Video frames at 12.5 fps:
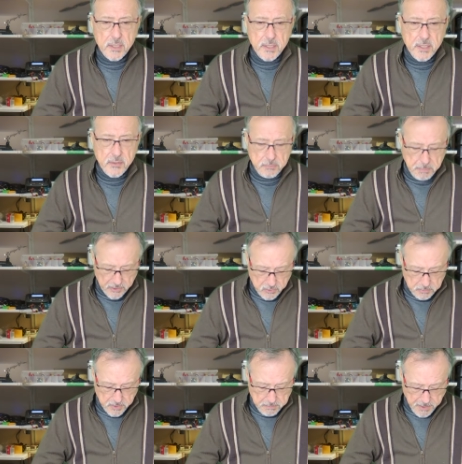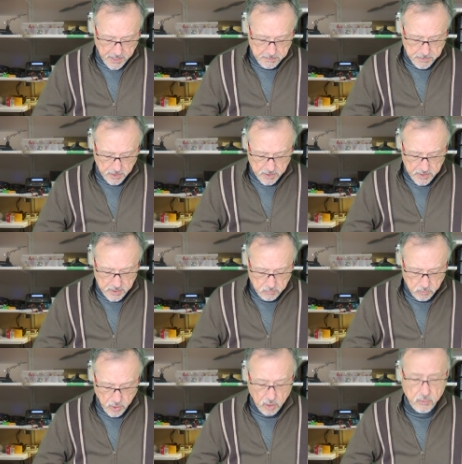The Spectrum compatibility
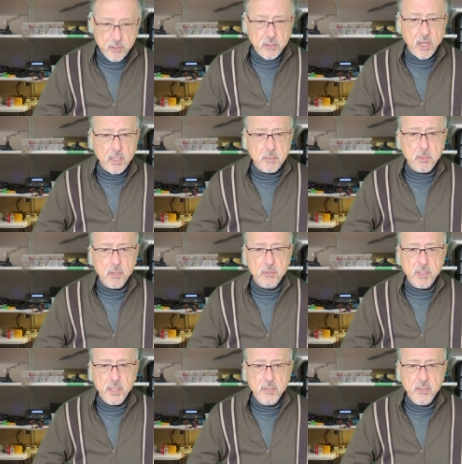we already talked about.